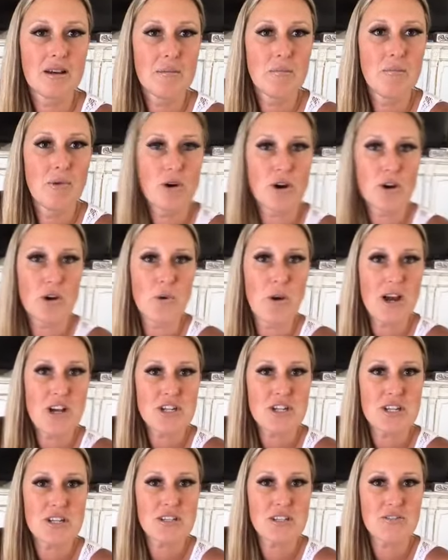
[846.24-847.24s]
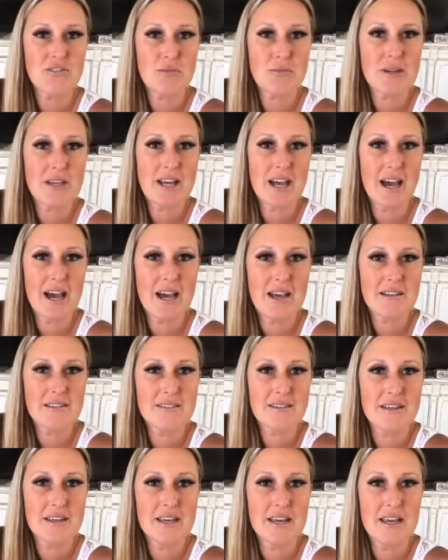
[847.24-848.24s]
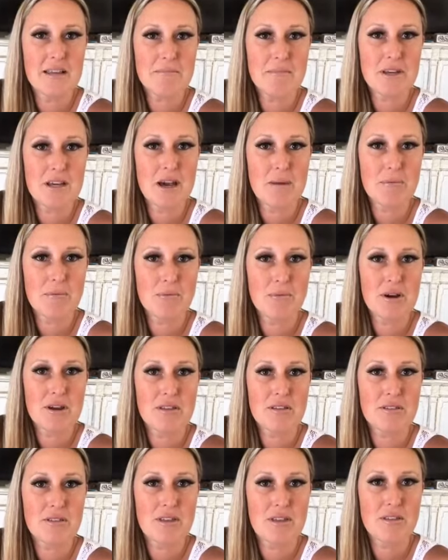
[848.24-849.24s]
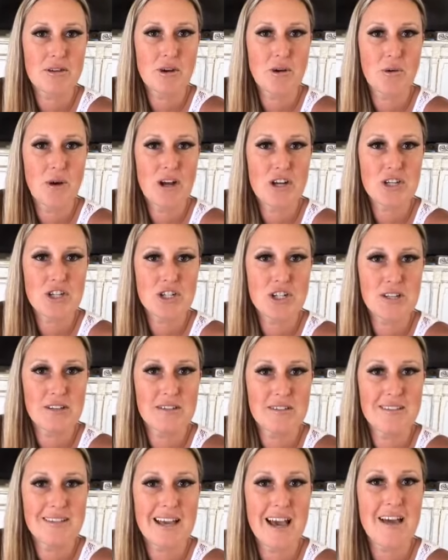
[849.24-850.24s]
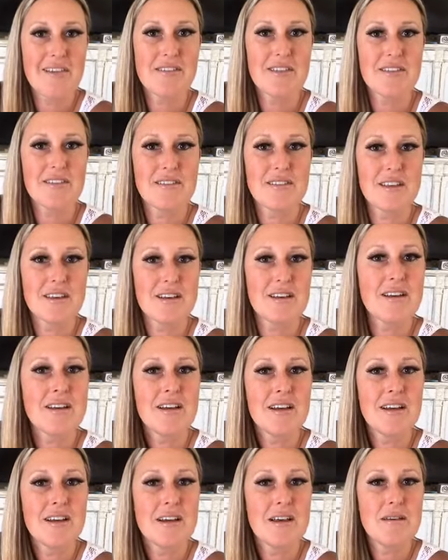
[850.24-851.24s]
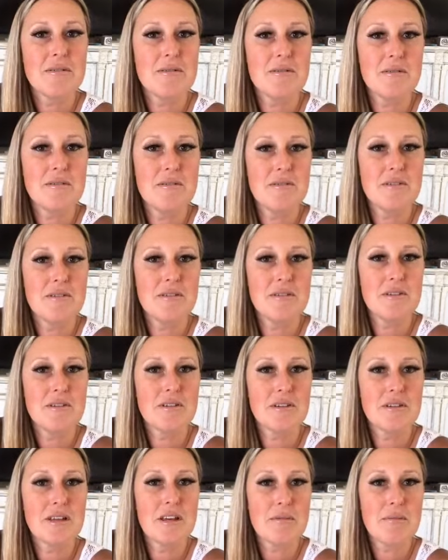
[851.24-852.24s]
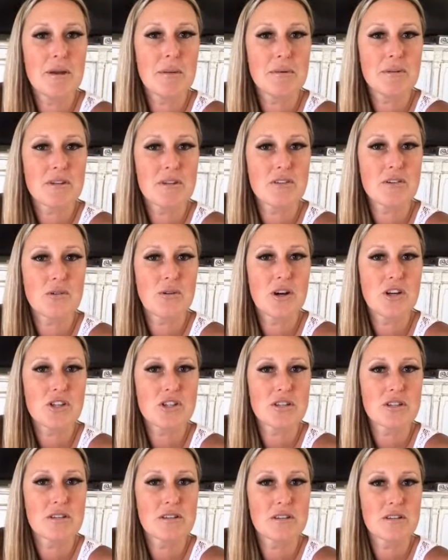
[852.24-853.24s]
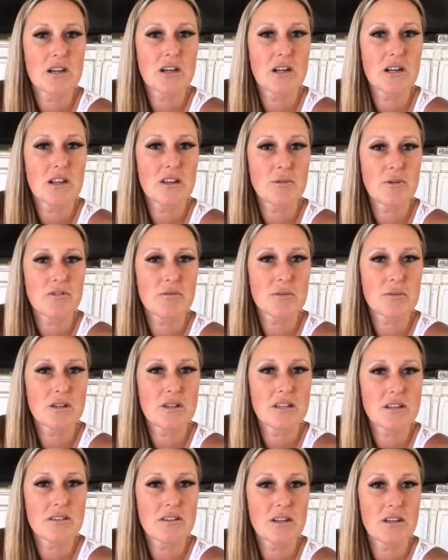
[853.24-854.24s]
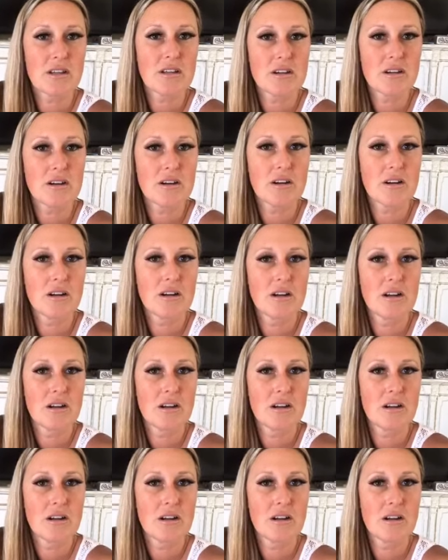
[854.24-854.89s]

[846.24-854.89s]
More questions for me, guys. Hit me up with the questions. Yeah, the, the, hit me up with these questions. I got another one from Elisa here.